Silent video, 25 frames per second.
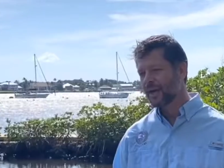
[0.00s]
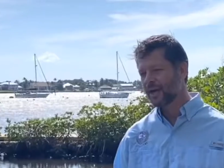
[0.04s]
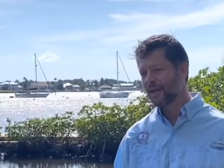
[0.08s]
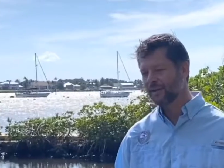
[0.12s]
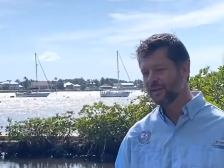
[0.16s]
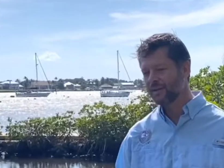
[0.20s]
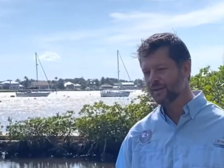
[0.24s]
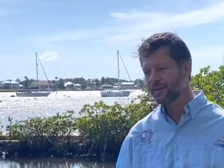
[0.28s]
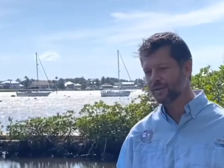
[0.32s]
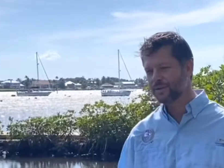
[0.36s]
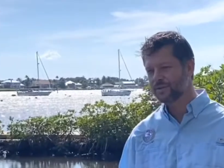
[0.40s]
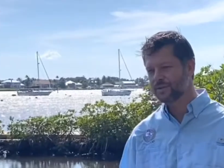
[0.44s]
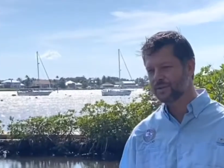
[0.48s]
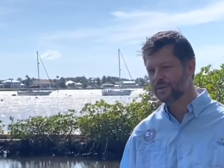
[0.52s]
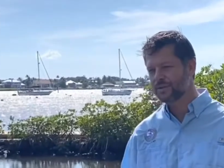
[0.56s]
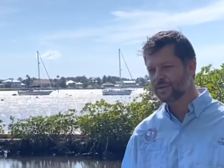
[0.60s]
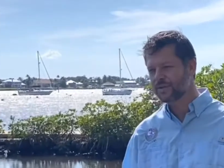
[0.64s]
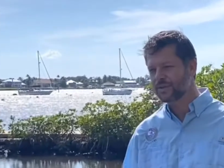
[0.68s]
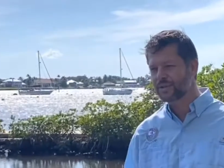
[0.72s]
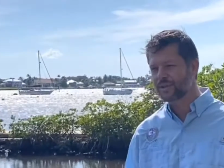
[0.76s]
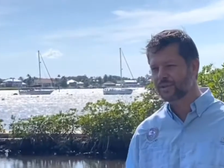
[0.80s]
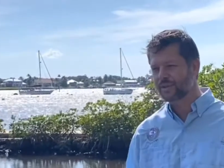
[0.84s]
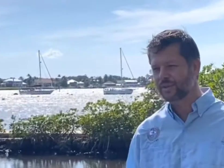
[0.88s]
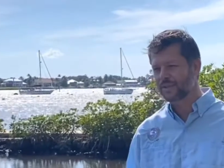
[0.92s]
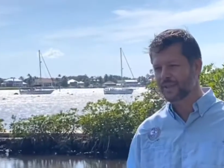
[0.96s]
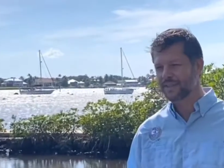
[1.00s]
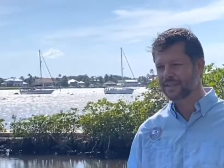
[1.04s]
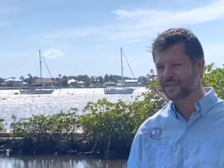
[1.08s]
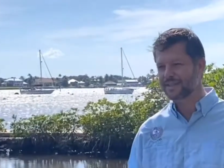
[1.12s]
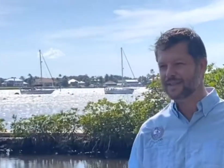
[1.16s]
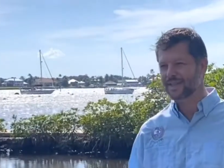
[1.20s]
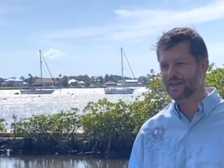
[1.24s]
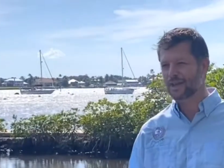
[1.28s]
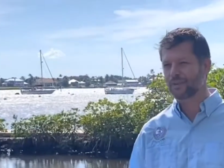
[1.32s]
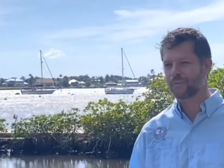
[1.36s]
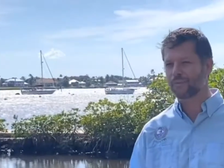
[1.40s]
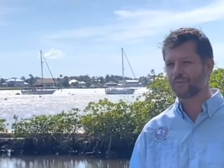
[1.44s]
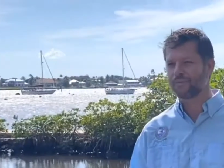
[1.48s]
and those
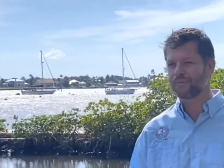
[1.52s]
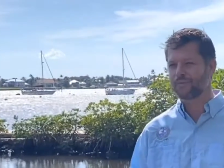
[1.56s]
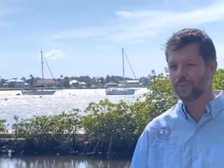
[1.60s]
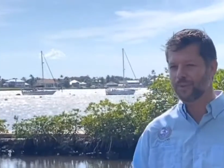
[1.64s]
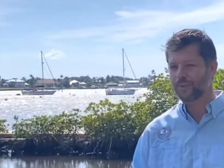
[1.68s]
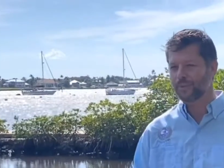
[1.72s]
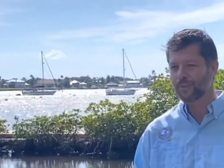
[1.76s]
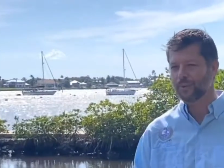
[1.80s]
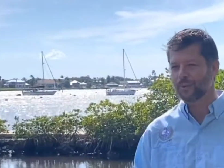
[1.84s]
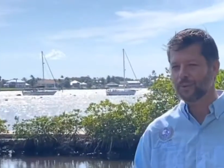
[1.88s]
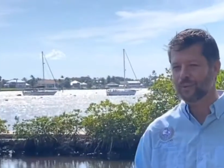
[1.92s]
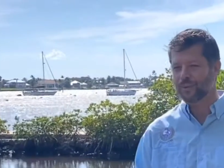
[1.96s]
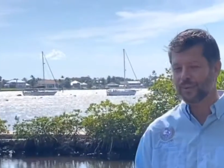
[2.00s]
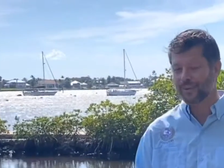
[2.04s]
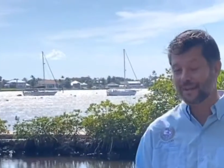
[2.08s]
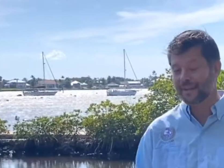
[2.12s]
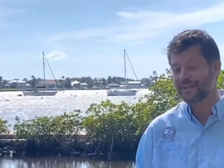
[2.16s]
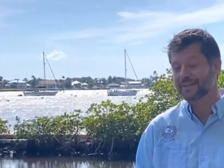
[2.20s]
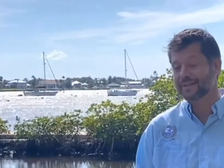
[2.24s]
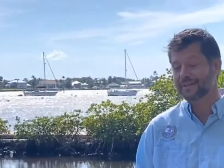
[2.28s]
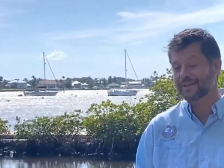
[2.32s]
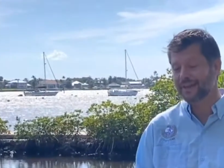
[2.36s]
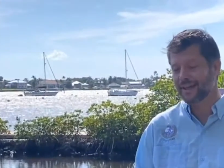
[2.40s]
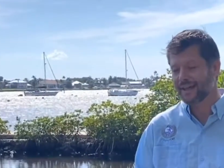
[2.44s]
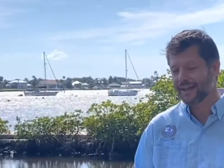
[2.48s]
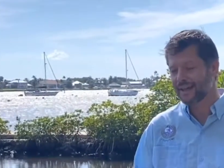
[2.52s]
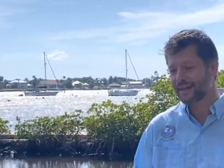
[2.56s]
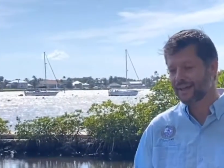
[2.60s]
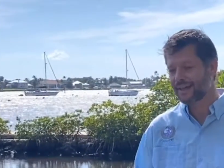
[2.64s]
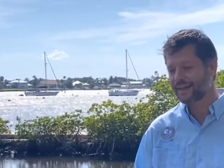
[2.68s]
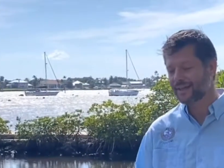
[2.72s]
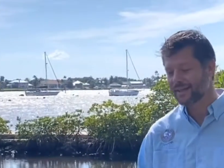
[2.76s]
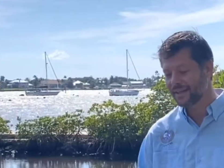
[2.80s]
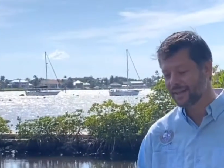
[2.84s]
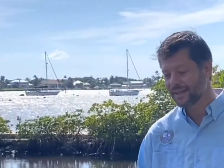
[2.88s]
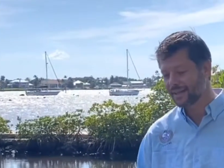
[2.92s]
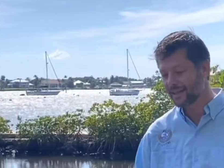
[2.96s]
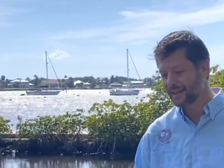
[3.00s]
nutrients help fuel things like
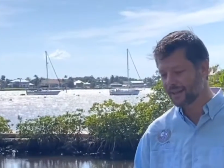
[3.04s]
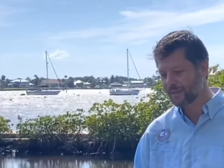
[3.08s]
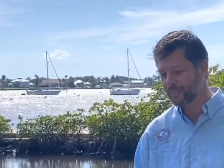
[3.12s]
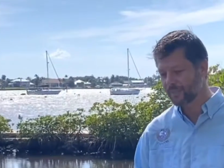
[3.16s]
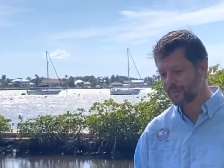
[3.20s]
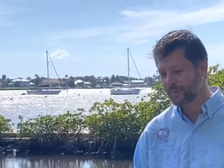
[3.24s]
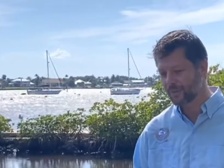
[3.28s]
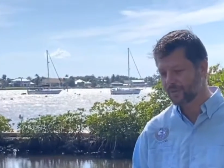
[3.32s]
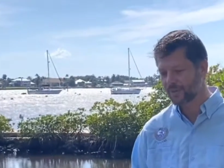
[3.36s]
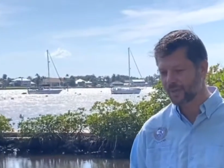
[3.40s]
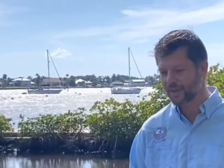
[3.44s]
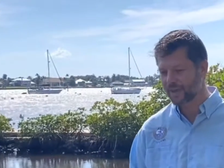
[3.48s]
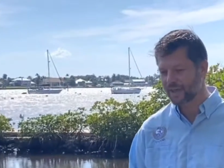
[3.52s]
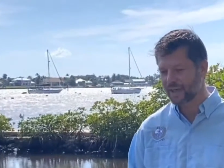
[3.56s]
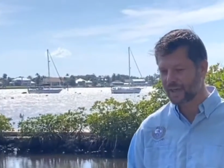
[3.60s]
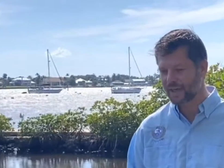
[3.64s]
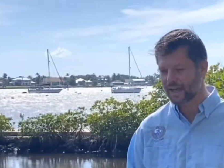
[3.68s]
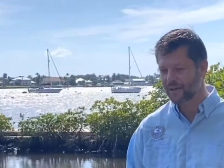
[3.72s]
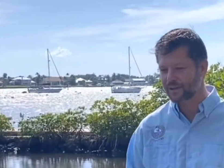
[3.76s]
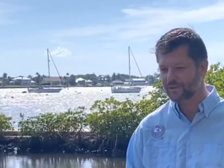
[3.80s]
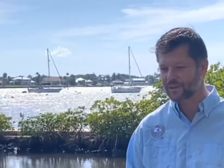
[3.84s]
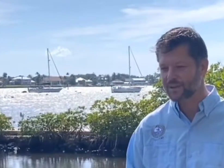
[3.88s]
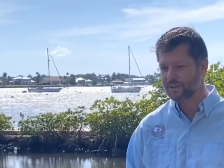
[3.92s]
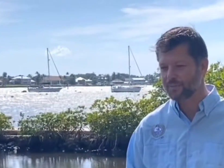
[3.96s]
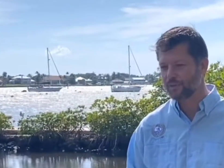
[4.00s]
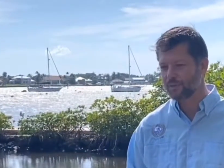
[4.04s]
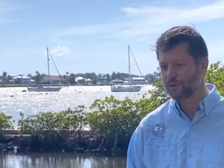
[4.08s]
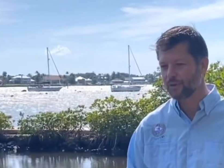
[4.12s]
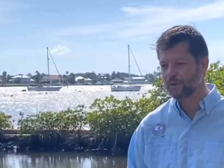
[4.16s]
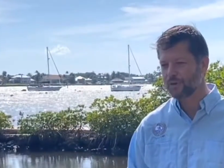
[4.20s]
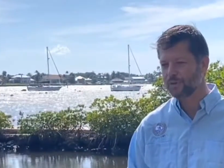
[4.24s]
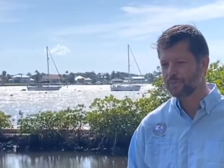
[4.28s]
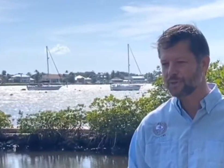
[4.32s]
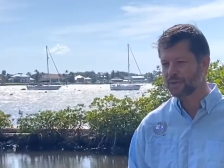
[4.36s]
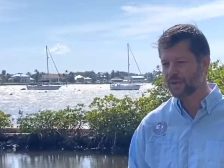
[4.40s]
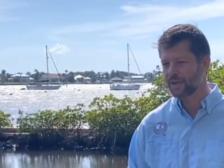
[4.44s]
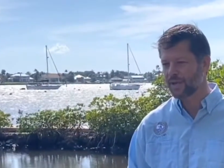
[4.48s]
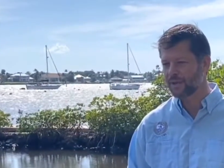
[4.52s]
blue-green algae
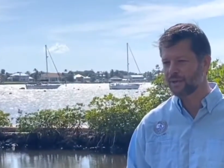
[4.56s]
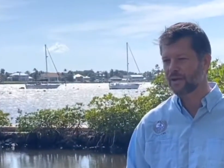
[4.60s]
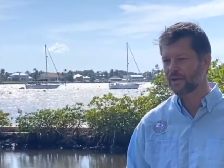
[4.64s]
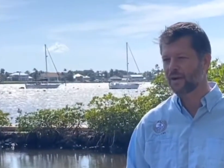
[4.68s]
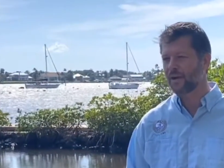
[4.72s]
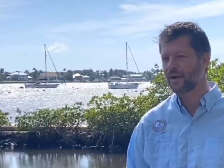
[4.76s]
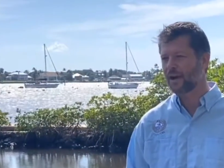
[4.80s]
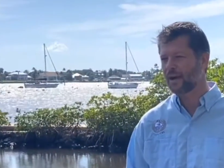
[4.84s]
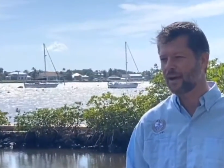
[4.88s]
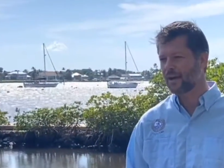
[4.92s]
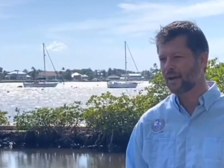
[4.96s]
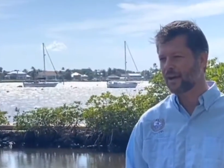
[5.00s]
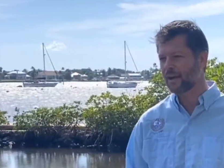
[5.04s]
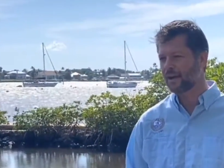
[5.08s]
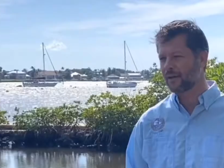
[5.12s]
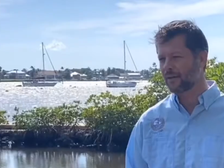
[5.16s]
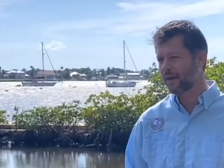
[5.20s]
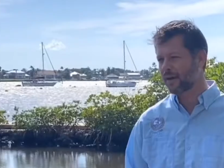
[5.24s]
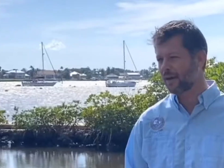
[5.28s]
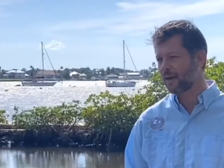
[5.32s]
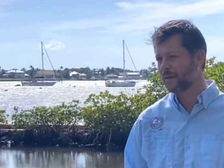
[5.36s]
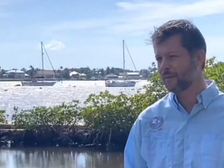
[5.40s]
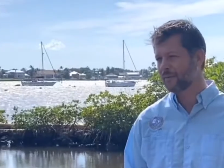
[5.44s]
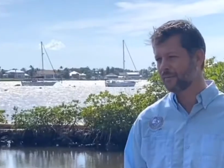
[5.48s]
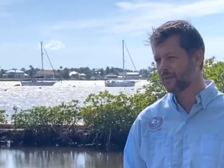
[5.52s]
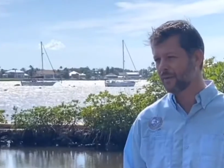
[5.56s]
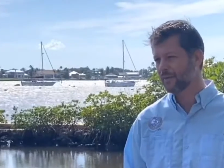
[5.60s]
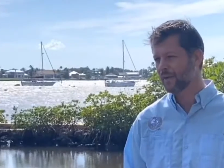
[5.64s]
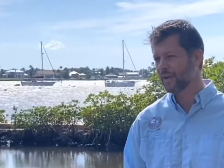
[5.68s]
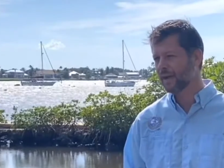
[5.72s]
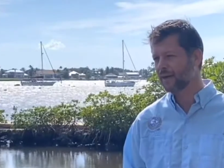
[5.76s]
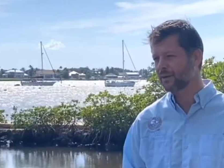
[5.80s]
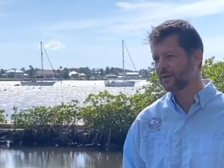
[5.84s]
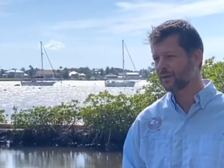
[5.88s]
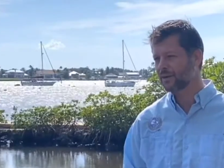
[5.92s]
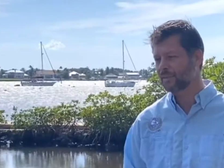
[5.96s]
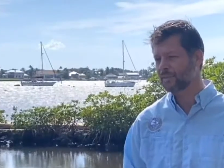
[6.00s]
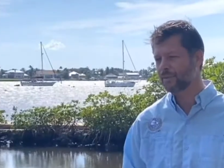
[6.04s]
blooms and other harmful
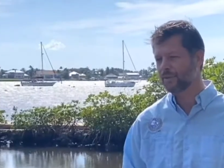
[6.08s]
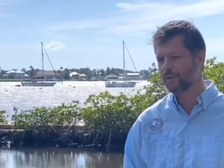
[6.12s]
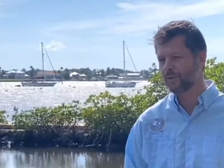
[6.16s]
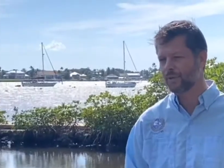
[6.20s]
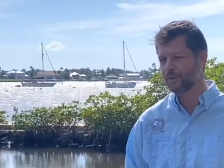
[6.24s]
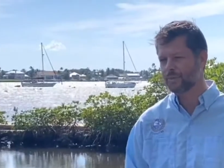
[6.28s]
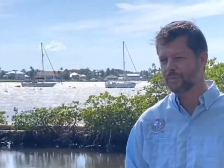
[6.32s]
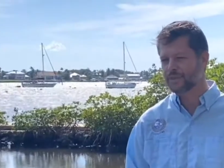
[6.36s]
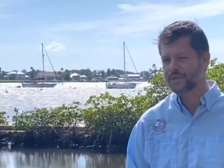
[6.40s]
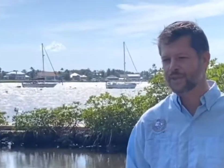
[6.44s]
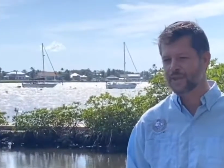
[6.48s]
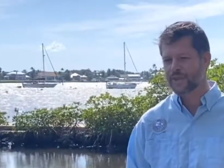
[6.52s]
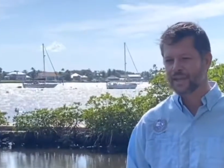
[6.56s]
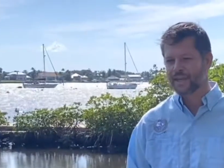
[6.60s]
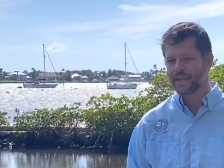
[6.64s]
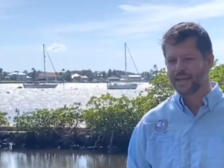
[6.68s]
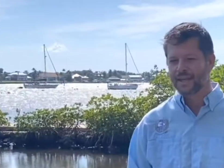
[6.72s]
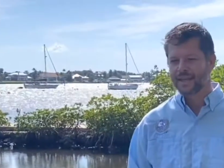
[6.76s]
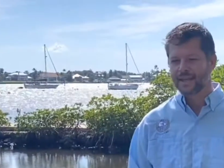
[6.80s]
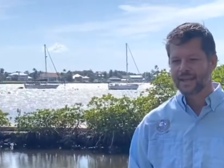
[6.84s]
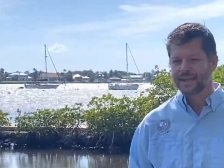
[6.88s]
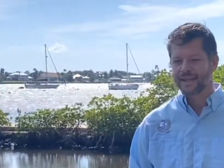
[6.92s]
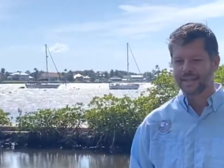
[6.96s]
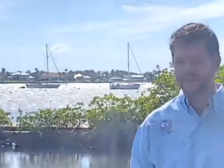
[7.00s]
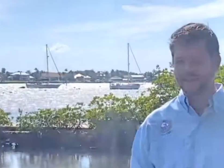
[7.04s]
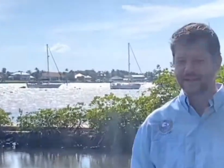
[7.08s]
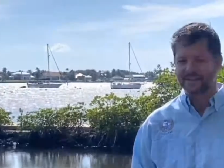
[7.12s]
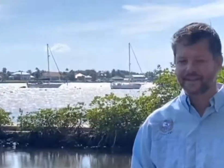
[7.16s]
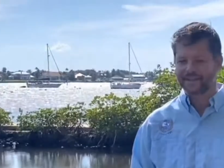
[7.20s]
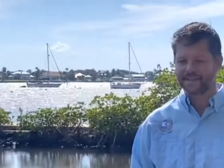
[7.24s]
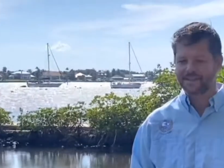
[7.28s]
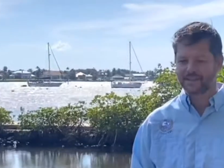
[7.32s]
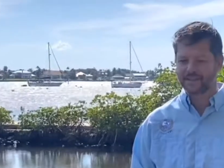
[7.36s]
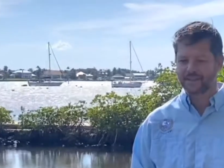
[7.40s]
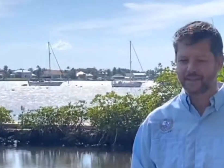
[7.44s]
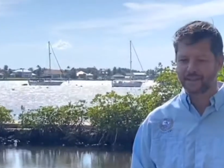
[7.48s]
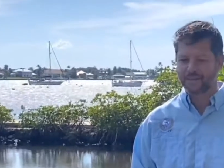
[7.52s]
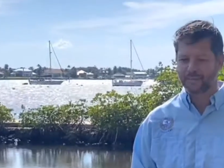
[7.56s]
algal blooms that